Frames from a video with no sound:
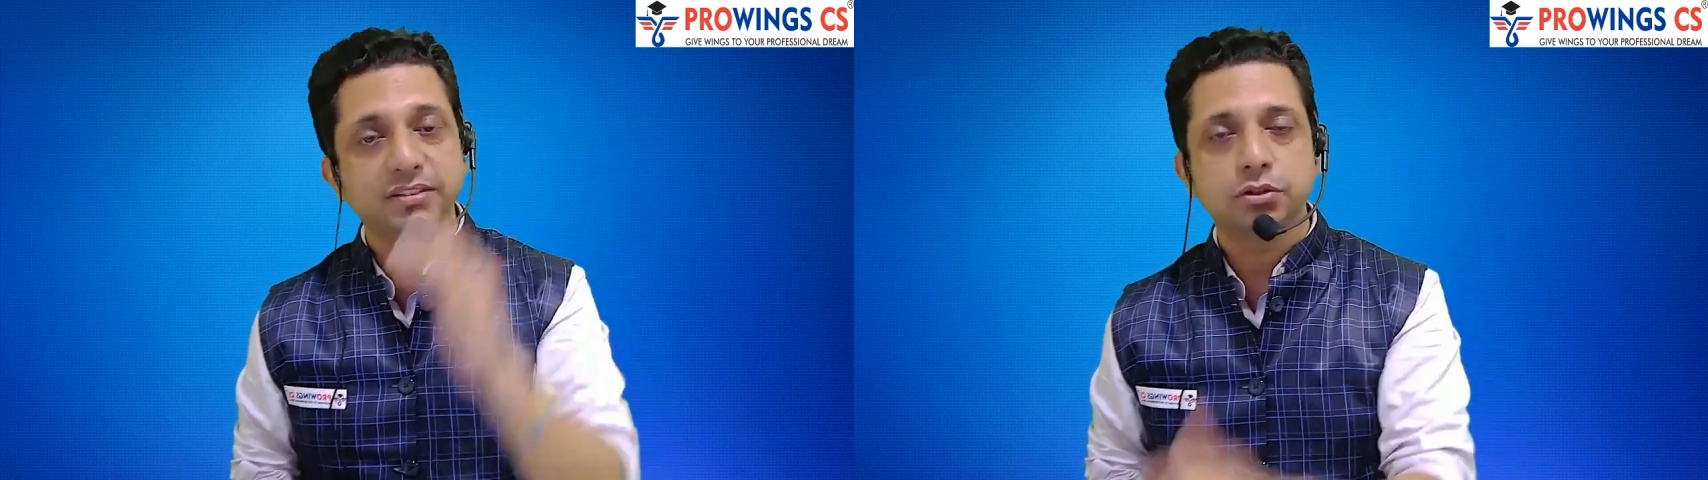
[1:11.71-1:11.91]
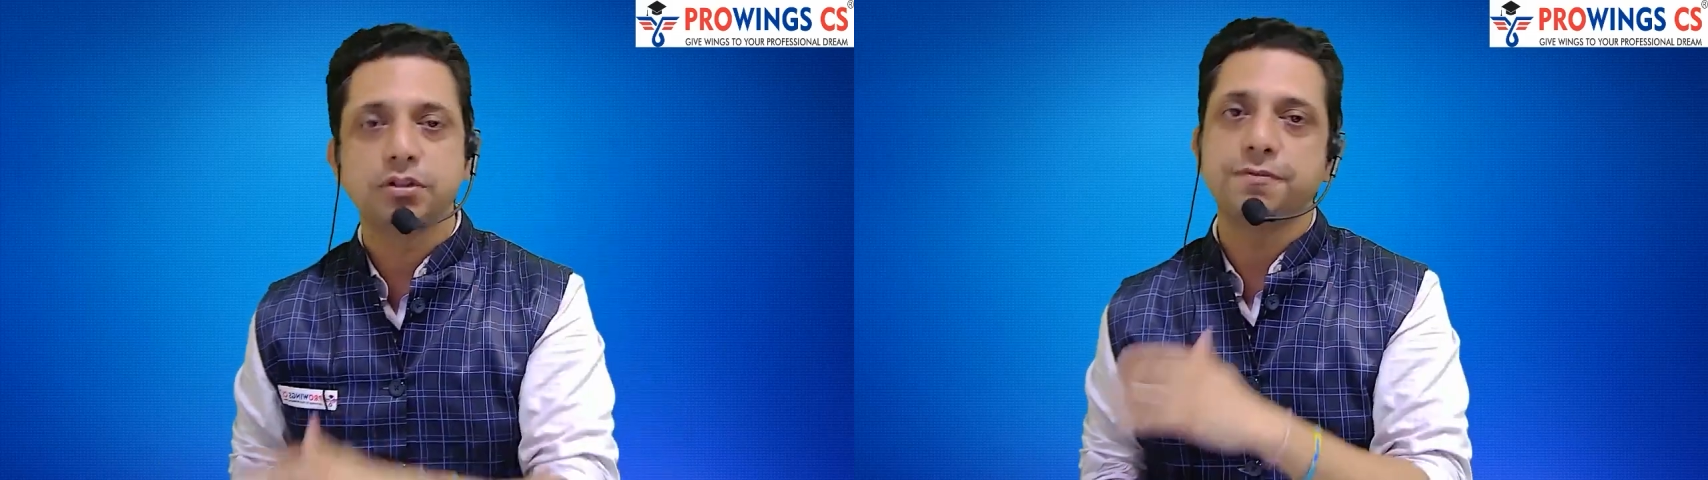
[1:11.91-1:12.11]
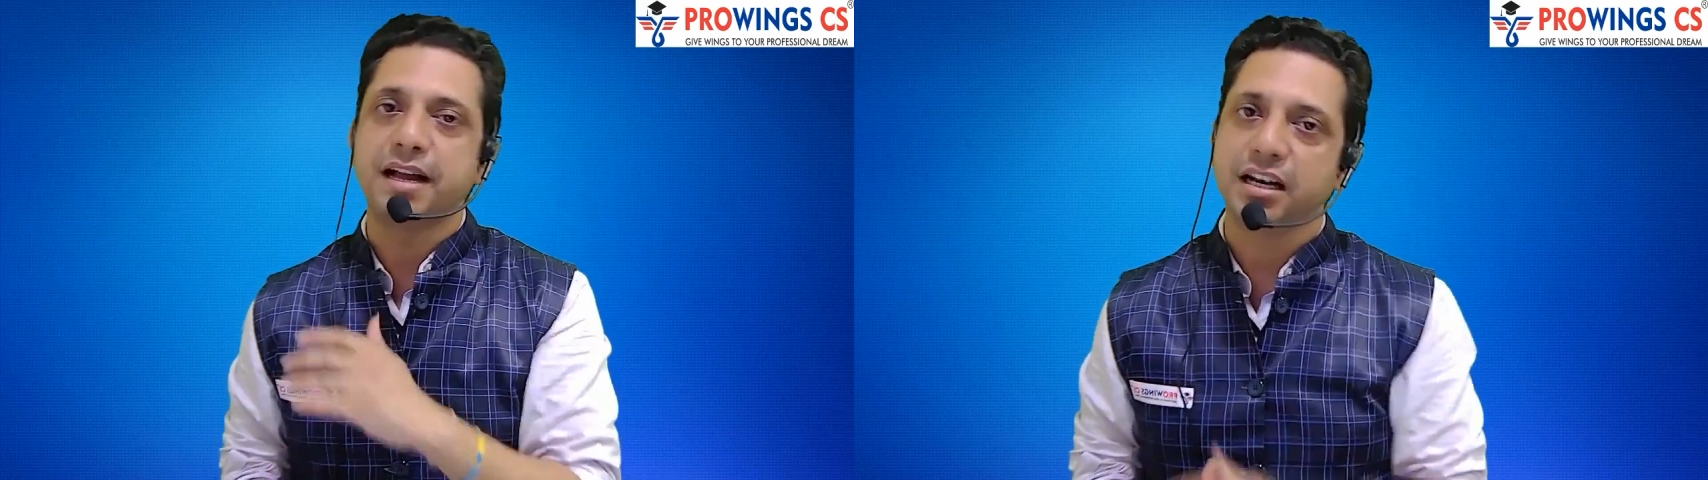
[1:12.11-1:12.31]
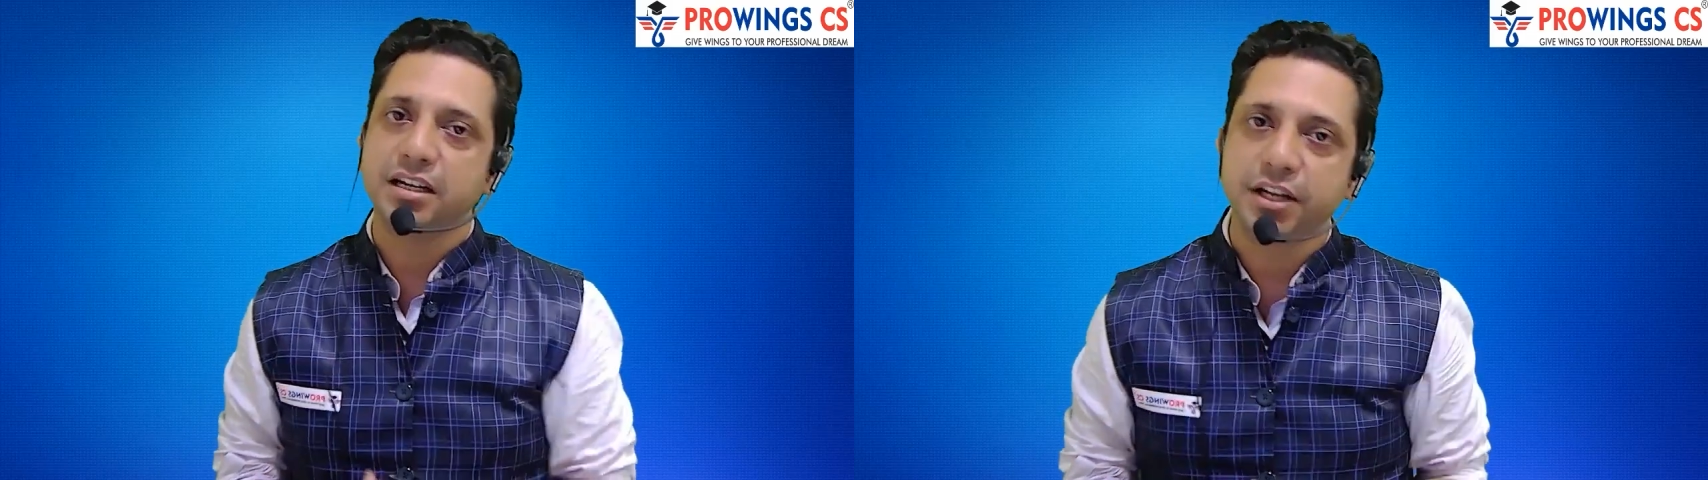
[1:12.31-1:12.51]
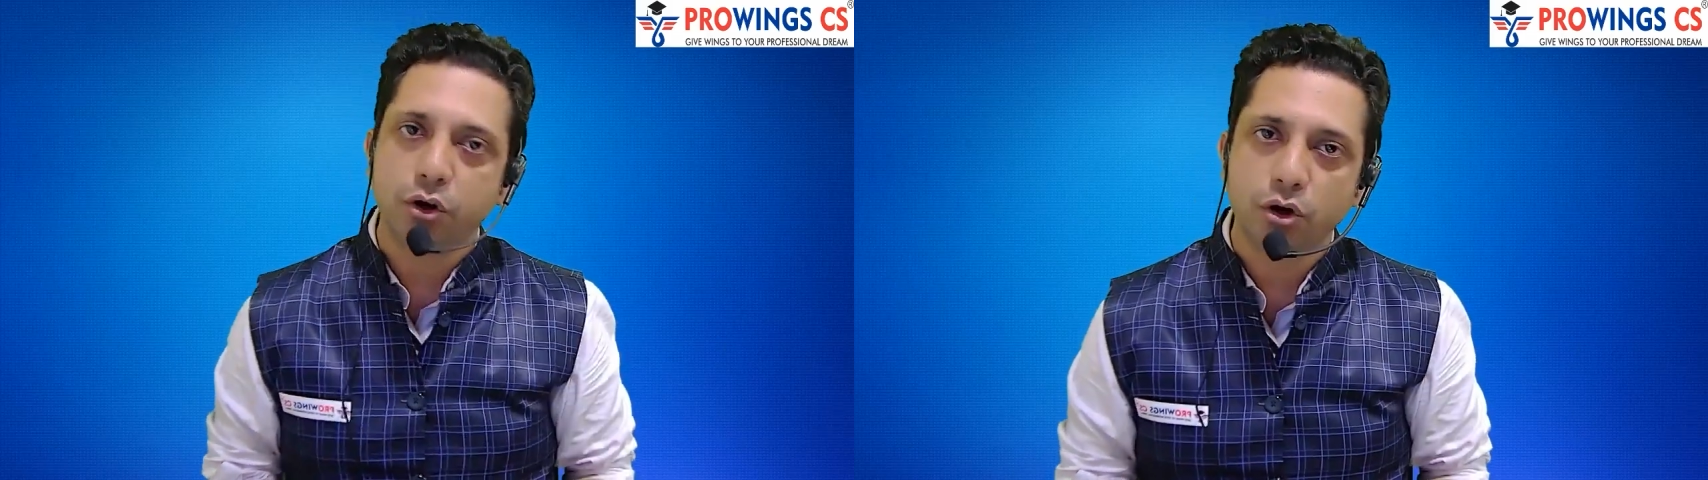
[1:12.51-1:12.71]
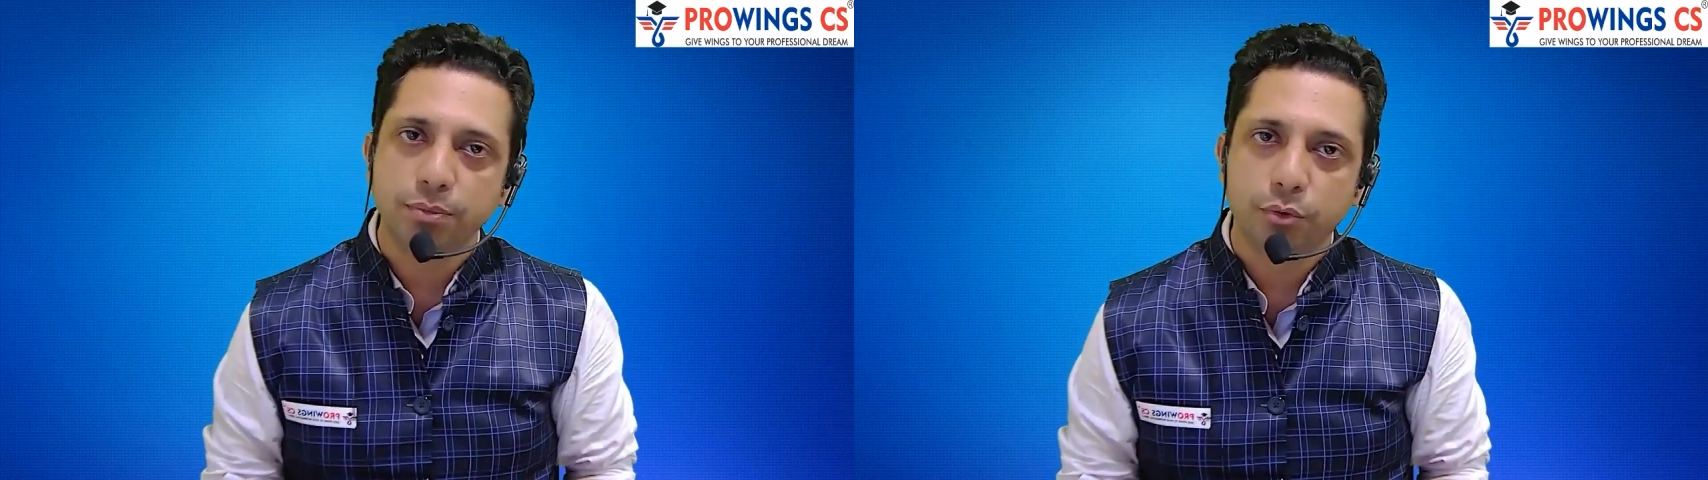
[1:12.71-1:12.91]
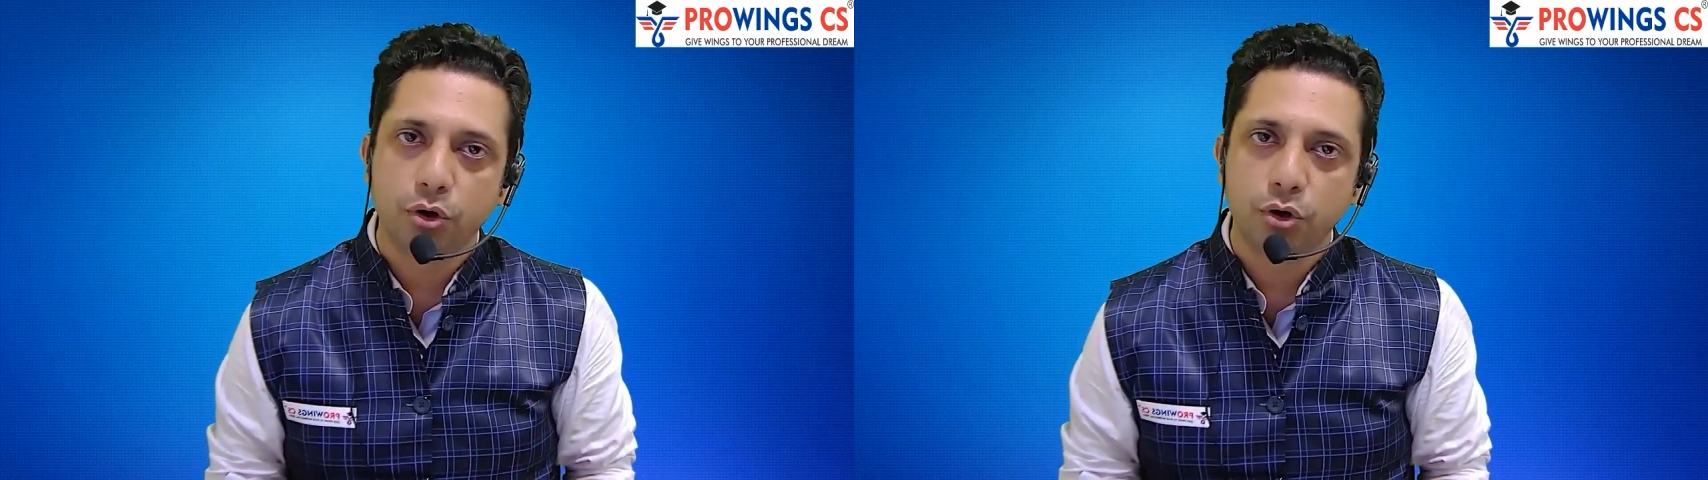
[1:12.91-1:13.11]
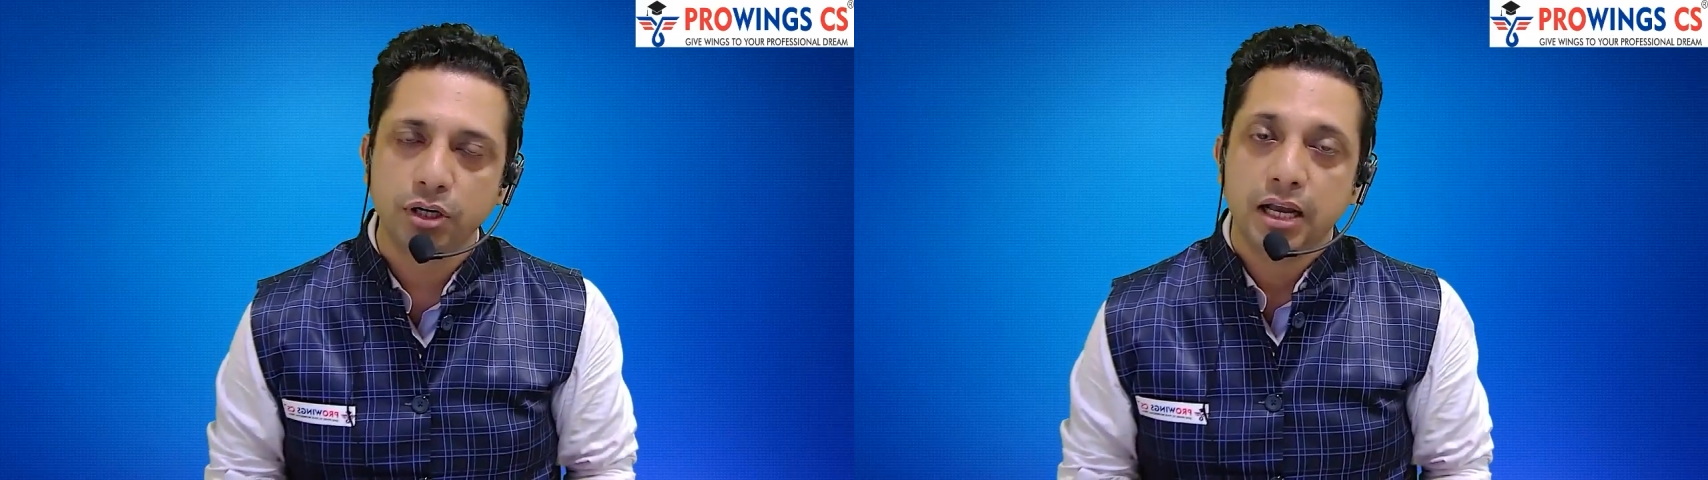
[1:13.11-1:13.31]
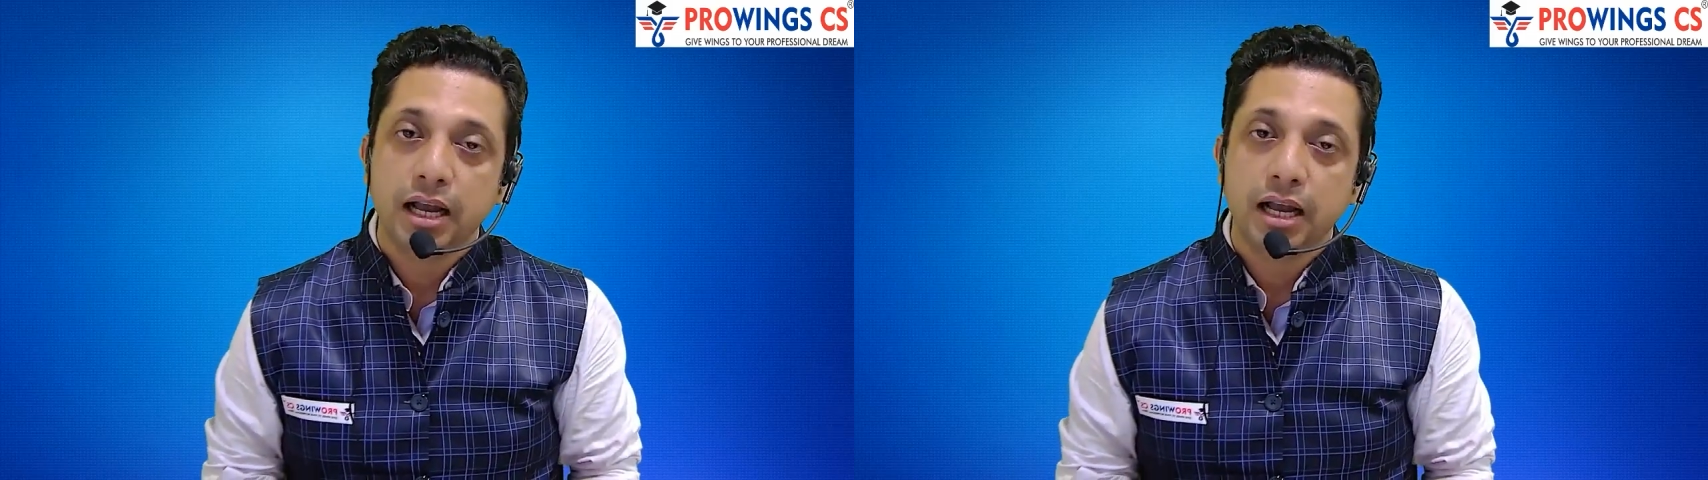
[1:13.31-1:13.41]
of the faculty on board